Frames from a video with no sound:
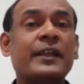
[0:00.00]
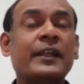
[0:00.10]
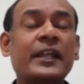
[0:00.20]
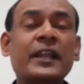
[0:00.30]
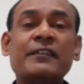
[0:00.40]

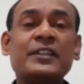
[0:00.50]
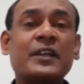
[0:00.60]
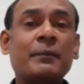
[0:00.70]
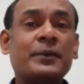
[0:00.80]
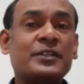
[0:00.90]
Dealing with the
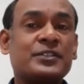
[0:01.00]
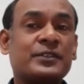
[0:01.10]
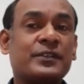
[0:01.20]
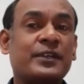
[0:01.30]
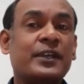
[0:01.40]

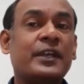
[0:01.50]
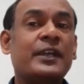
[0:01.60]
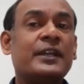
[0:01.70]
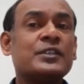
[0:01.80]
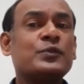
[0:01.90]
competition.
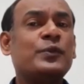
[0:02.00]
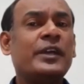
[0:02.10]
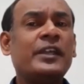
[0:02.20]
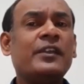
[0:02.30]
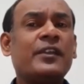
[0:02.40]
It is
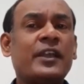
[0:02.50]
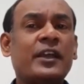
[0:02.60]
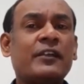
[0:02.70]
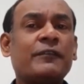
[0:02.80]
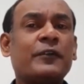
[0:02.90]
very
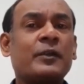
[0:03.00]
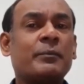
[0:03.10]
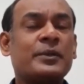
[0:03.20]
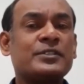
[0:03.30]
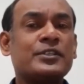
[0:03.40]
rare for a
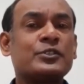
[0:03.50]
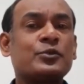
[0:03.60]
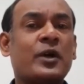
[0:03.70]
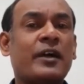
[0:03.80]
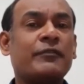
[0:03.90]
business
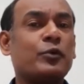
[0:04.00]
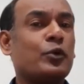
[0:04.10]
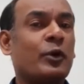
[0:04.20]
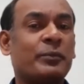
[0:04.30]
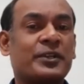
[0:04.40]
to have no
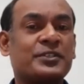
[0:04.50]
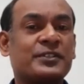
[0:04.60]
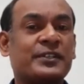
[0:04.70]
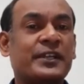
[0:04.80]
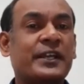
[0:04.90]

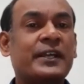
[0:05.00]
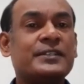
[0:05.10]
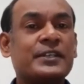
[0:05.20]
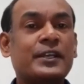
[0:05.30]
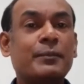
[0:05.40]
competition.
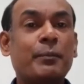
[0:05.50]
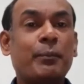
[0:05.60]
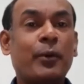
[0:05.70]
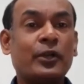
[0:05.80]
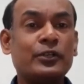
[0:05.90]
It's
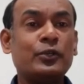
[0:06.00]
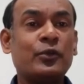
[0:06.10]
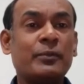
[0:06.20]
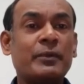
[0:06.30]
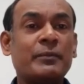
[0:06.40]
important
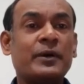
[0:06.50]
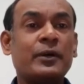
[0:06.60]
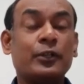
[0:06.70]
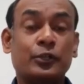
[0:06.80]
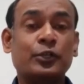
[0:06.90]
to
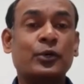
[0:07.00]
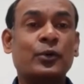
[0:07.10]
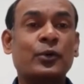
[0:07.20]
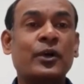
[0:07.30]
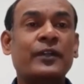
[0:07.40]
remember,
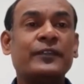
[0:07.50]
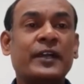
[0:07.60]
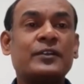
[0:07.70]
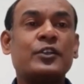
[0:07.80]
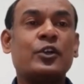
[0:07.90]
though,
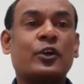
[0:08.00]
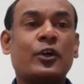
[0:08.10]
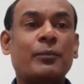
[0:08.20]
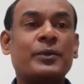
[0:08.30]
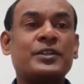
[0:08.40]
that your
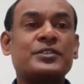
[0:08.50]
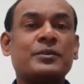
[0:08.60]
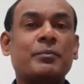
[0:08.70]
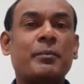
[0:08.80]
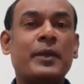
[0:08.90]

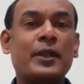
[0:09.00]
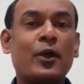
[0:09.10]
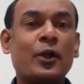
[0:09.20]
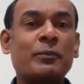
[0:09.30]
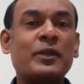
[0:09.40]
competition may
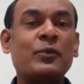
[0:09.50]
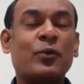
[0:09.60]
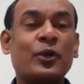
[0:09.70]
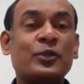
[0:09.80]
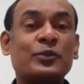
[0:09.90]
not be
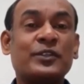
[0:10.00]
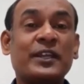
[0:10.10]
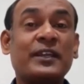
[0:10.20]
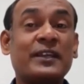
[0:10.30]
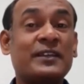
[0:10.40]
what you
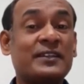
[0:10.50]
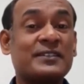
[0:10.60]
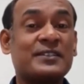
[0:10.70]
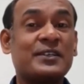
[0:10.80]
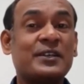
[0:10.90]
think it
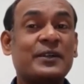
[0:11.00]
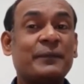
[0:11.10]
is.